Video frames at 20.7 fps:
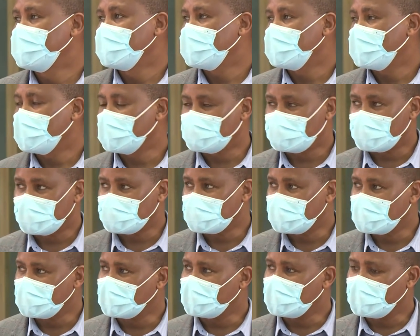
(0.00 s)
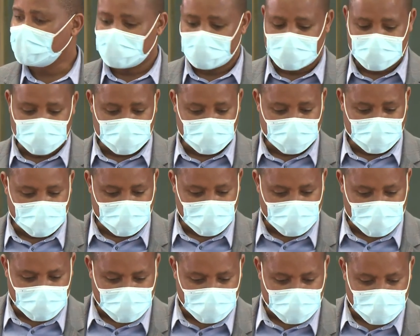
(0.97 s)
AstraZeneca
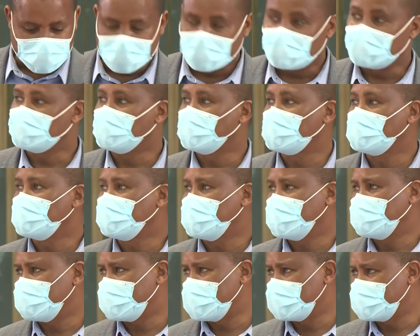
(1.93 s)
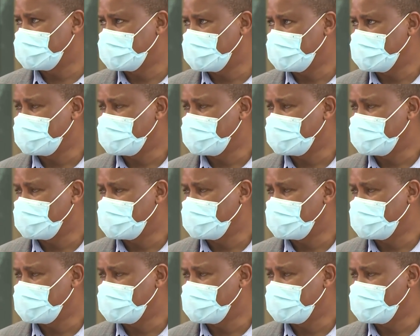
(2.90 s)
then followed by Pfizer.